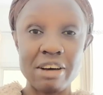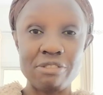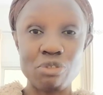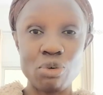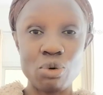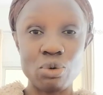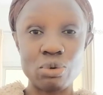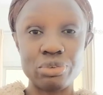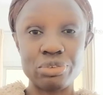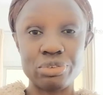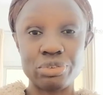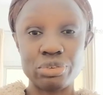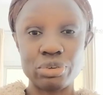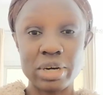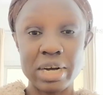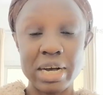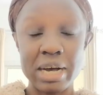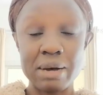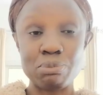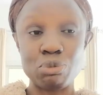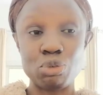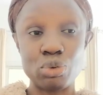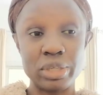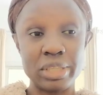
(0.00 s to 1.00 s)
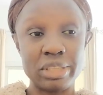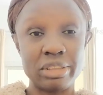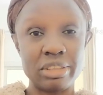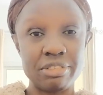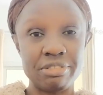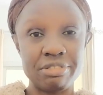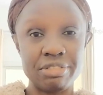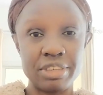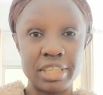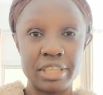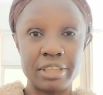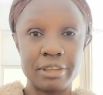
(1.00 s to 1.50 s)
have also come to
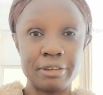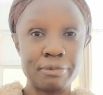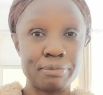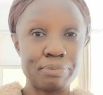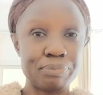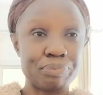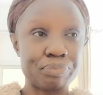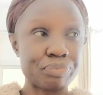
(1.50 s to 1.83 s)
intervene.